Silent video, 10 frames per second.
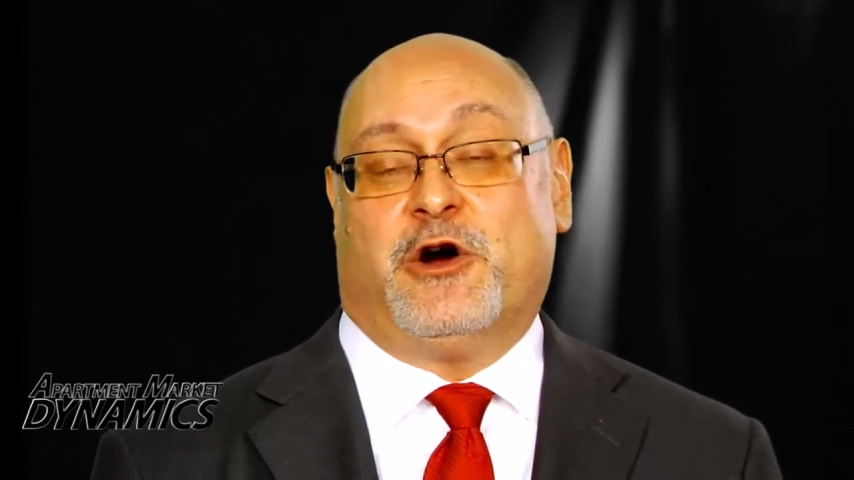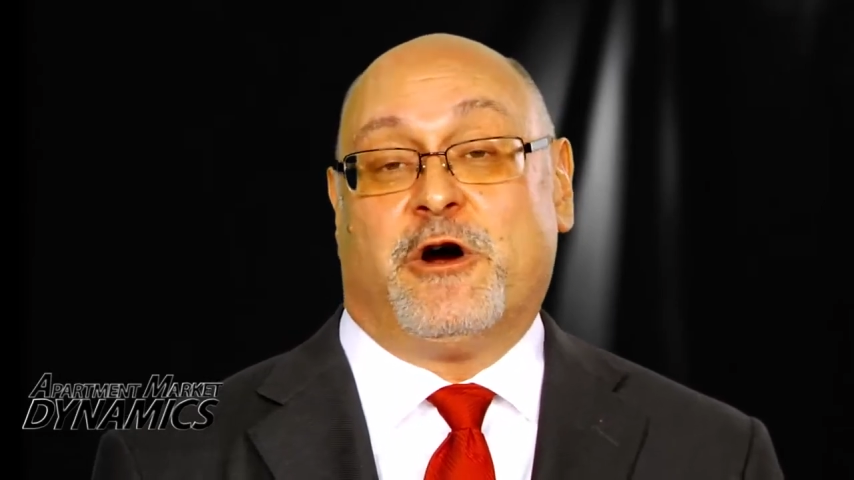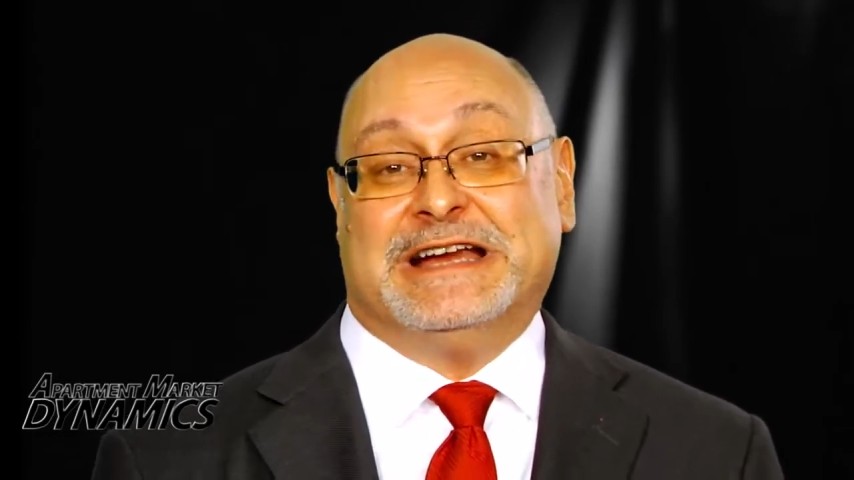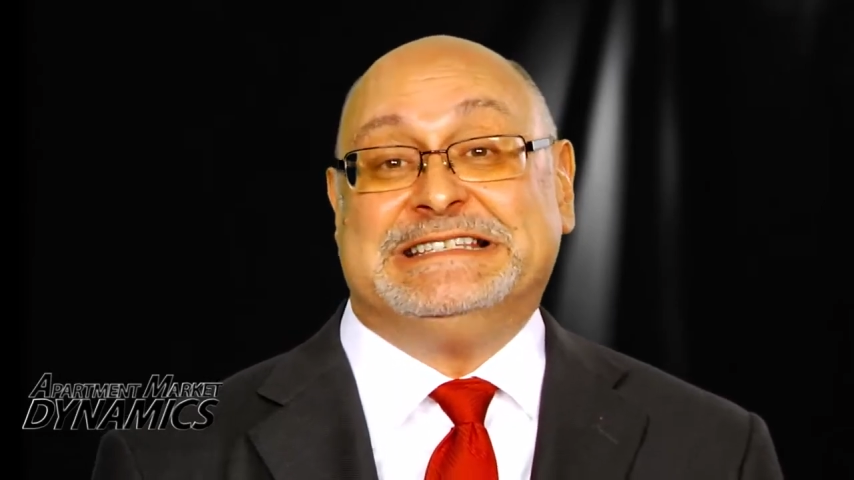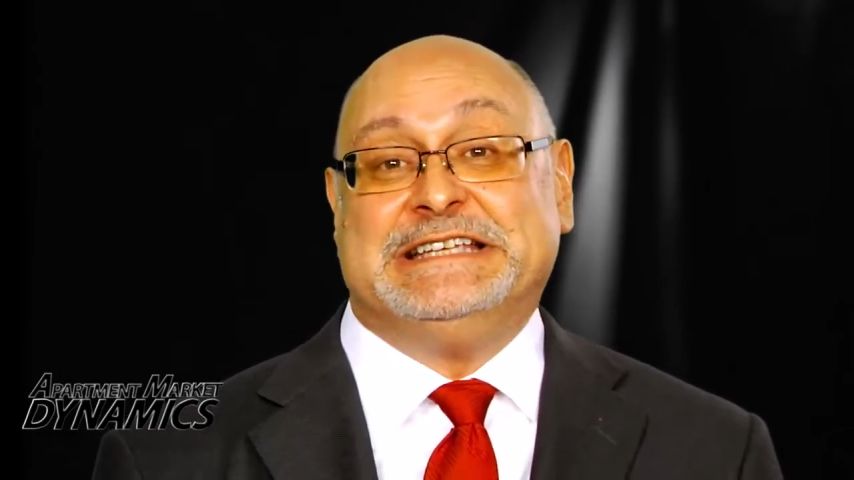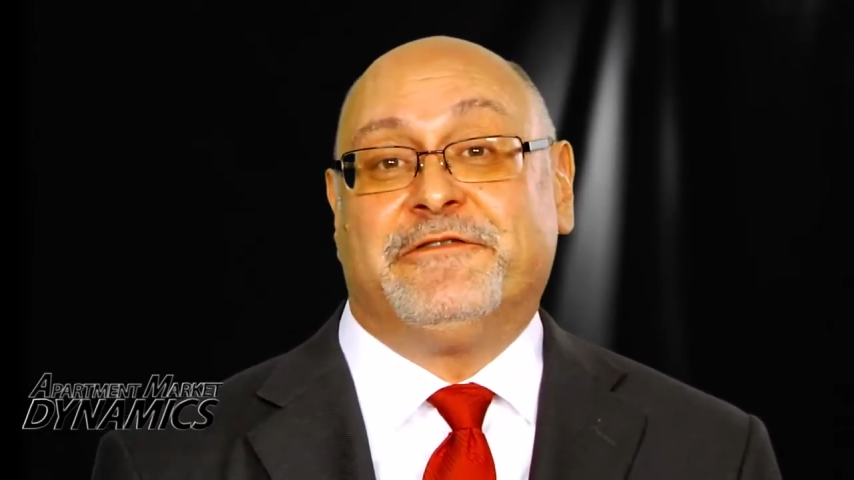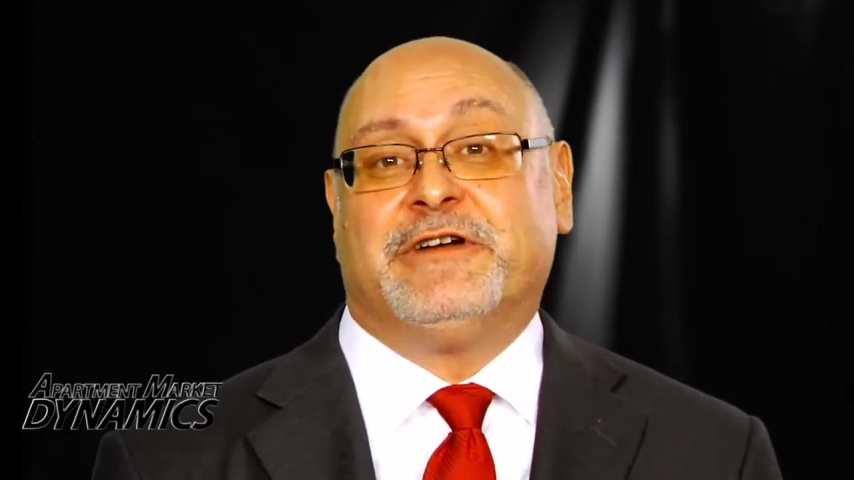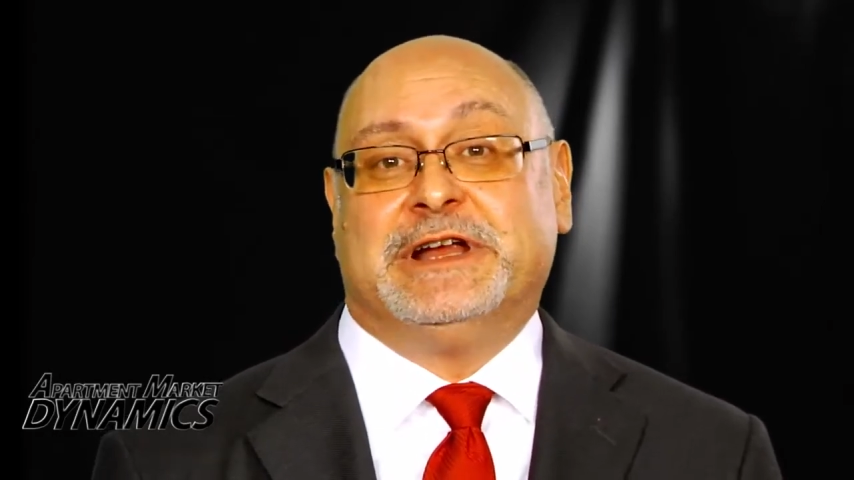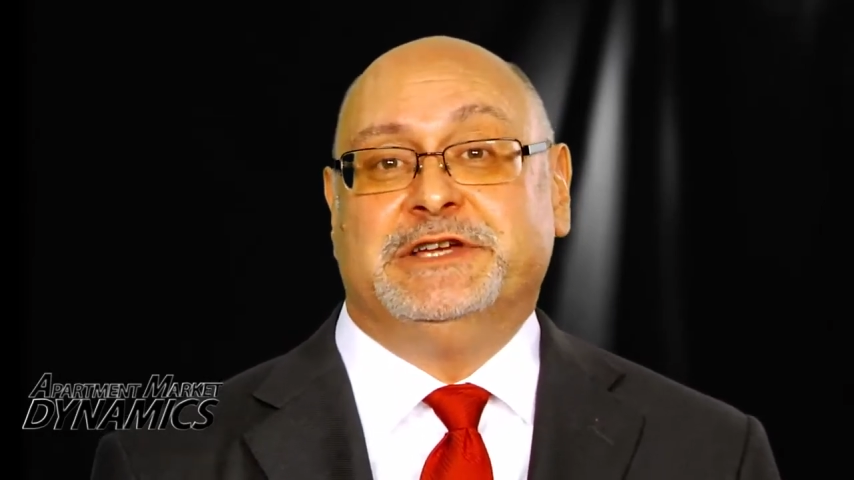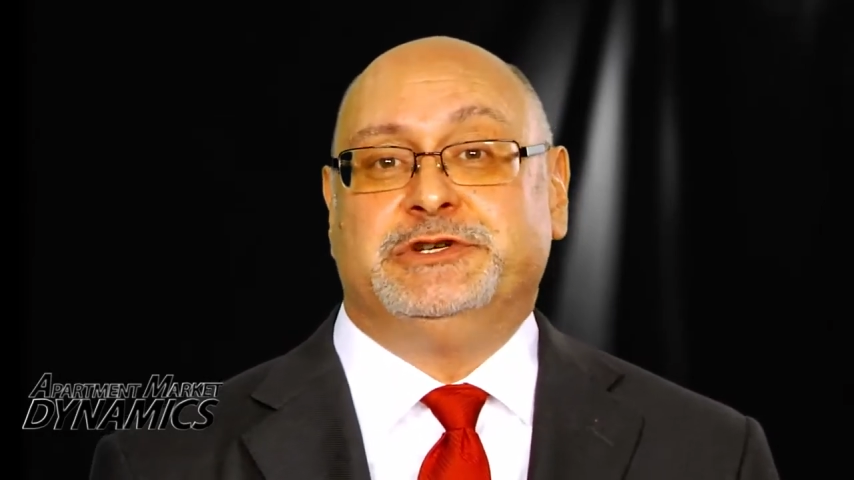are as
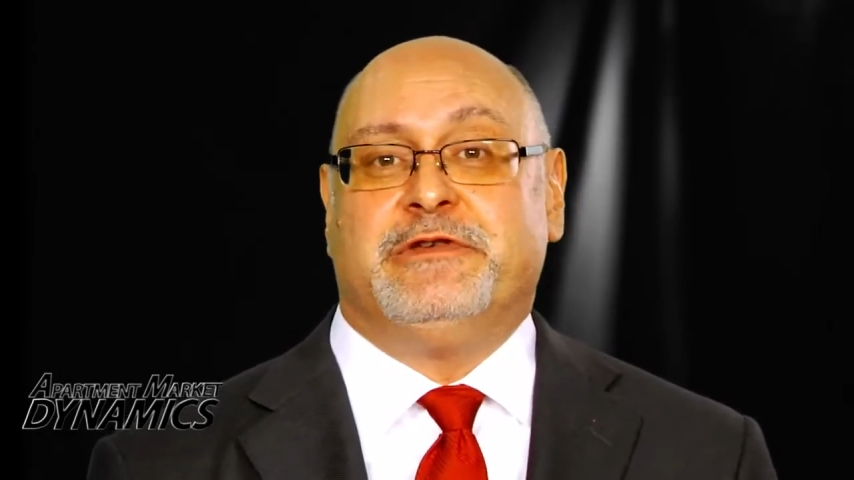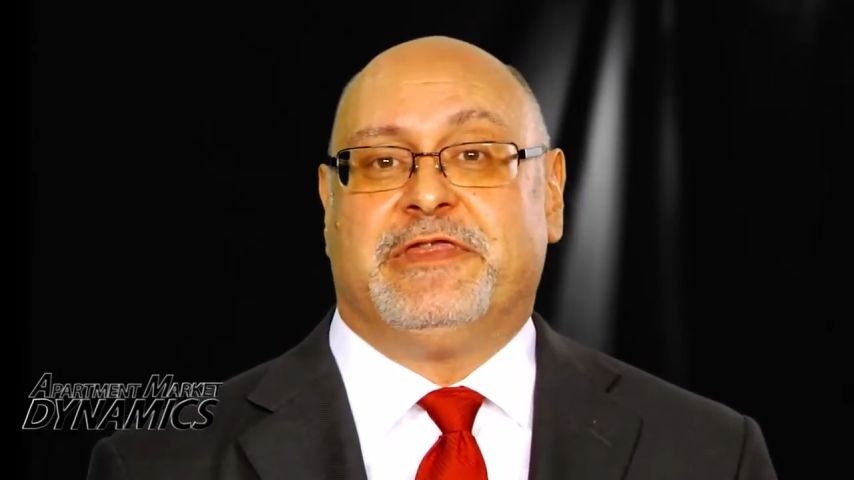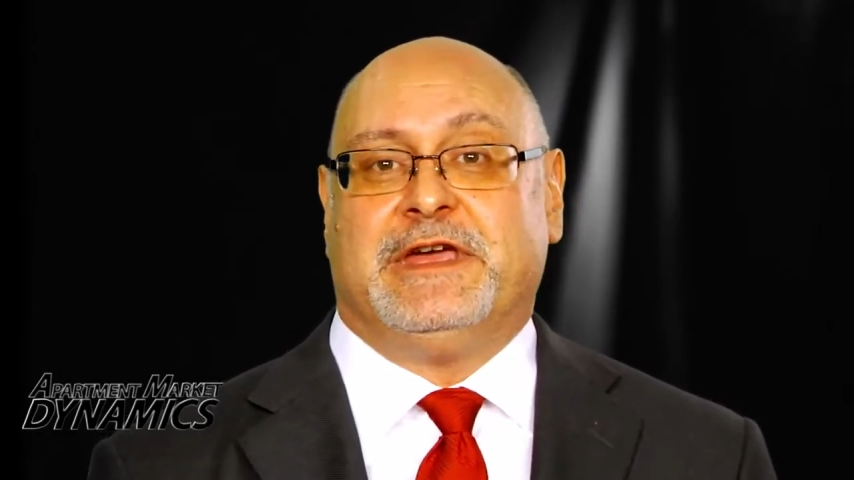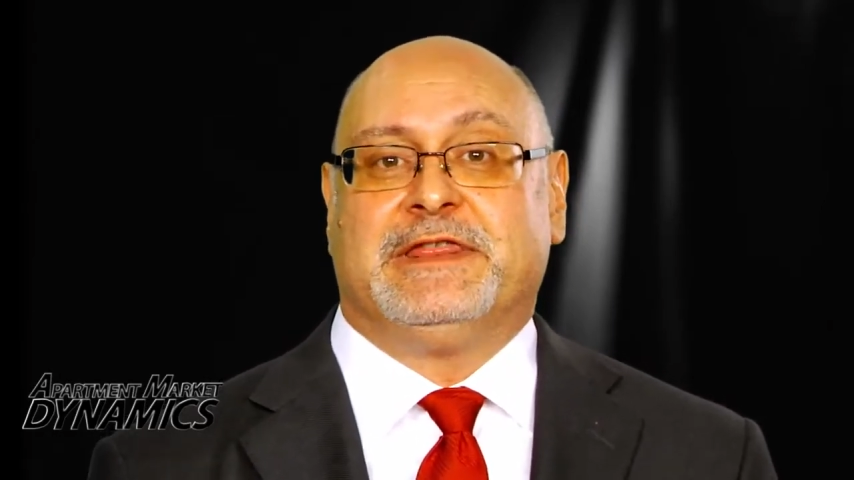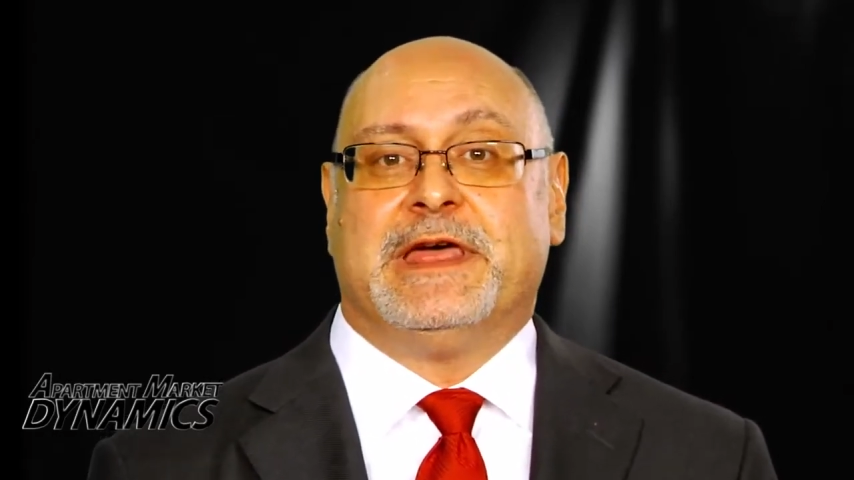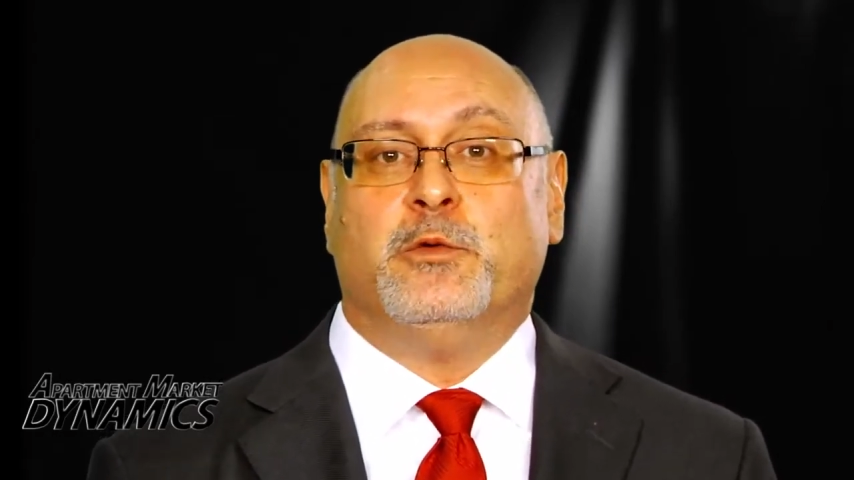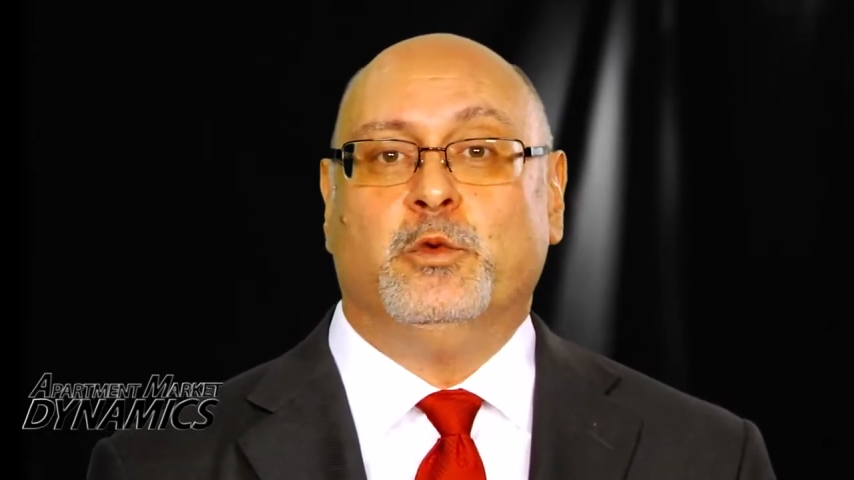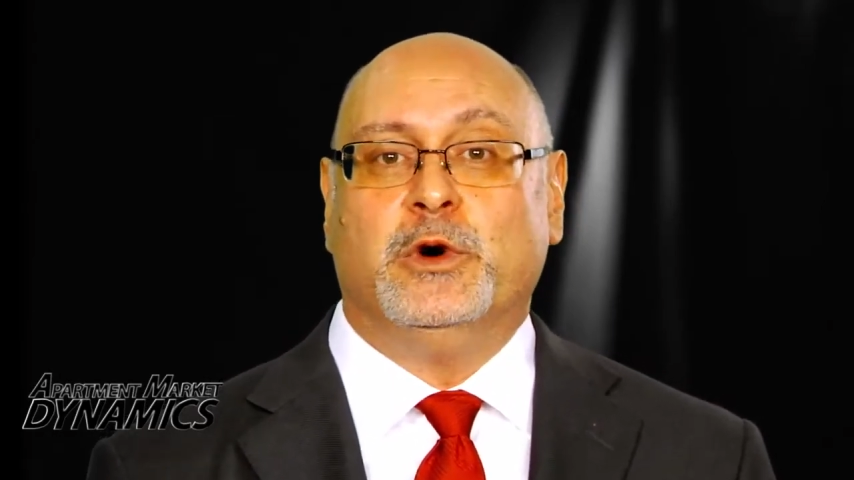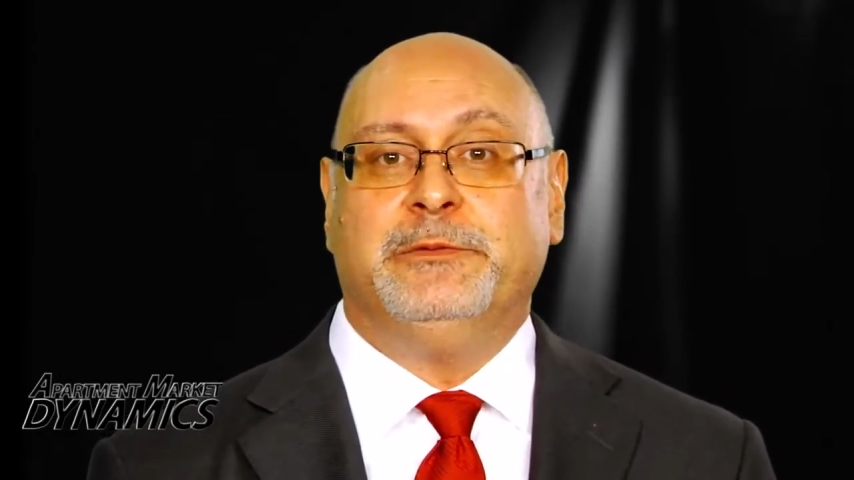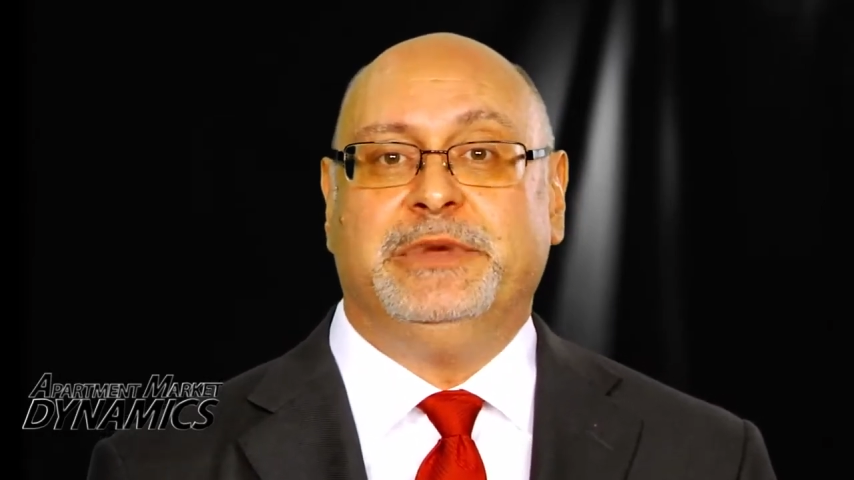different as you think they
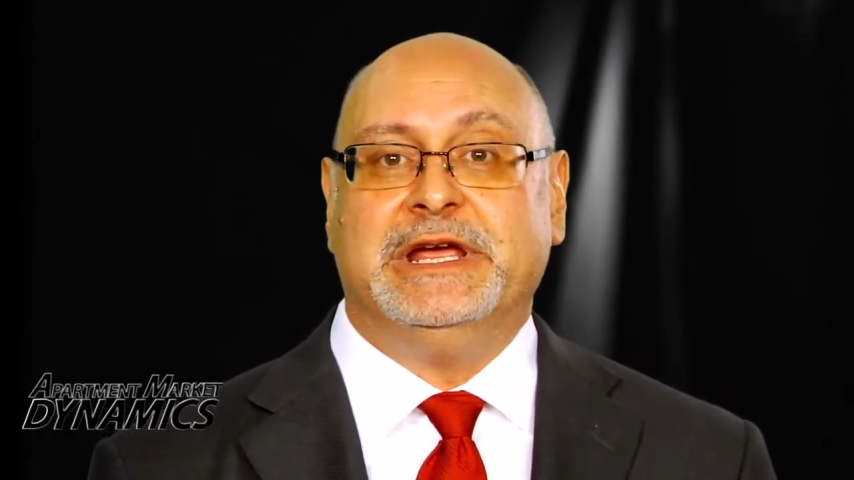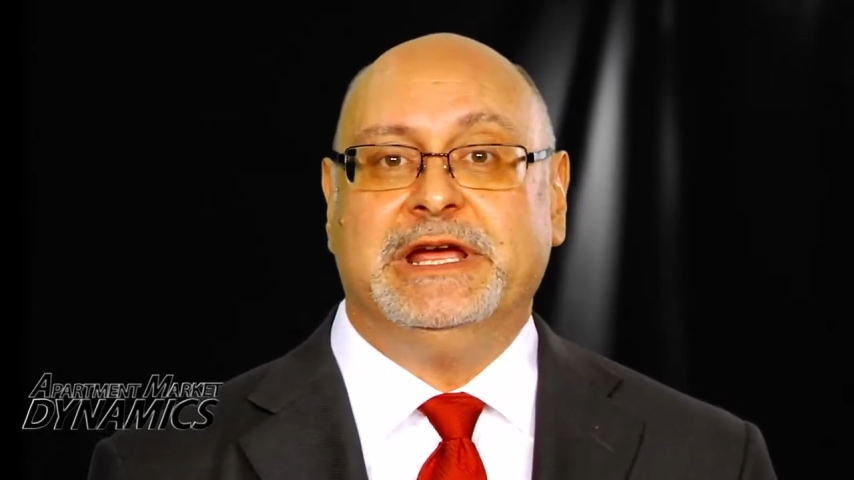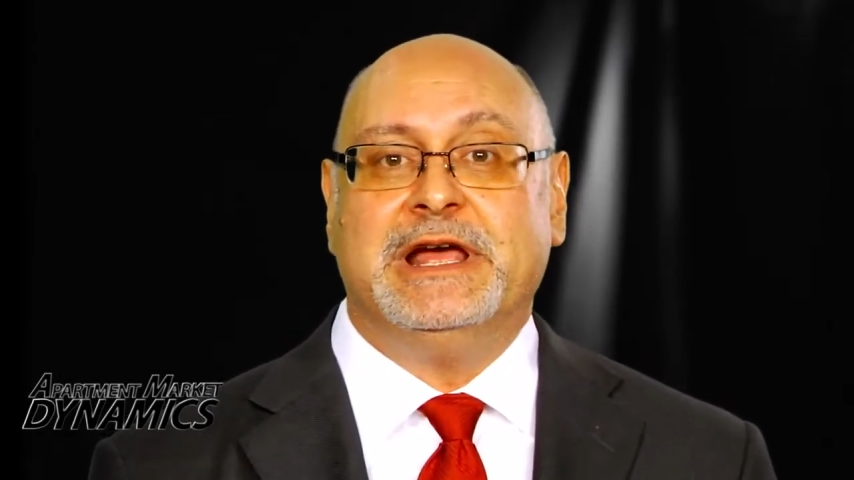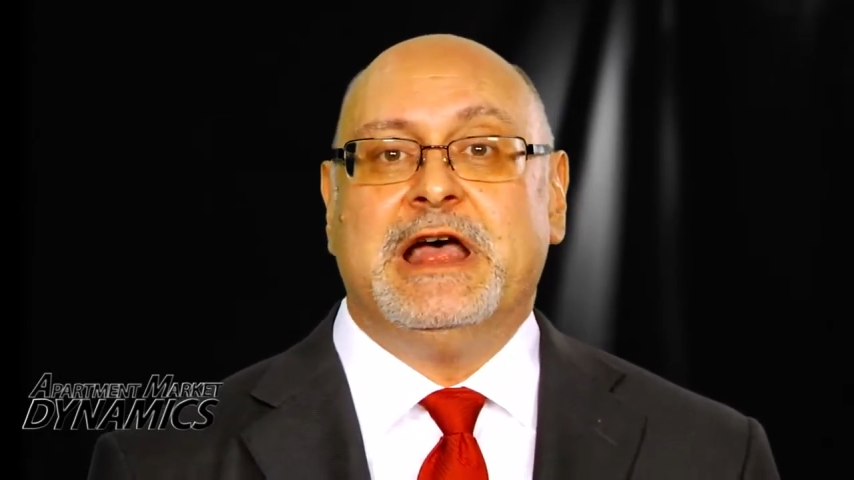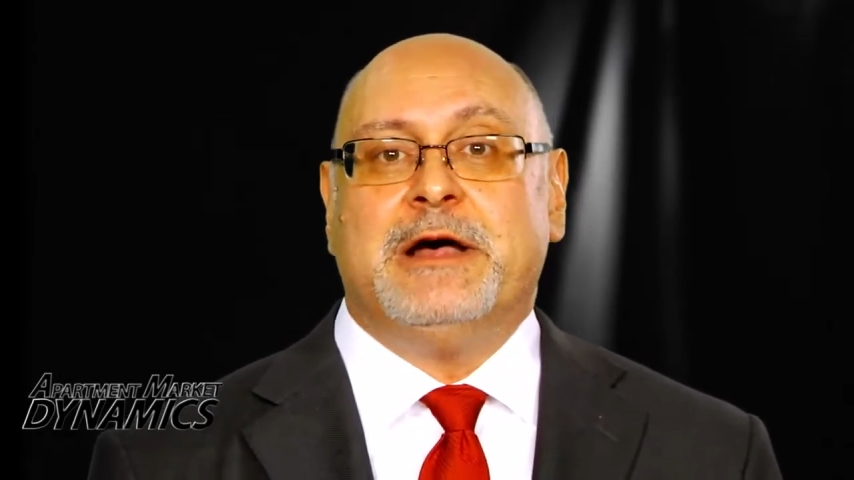would be.